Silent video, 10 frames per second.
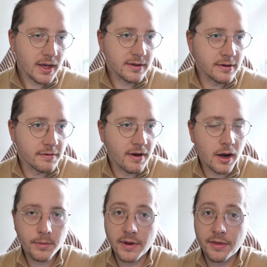
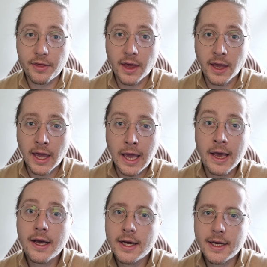developing thingy,
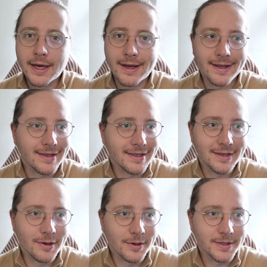and
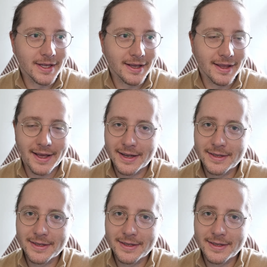it looks like that.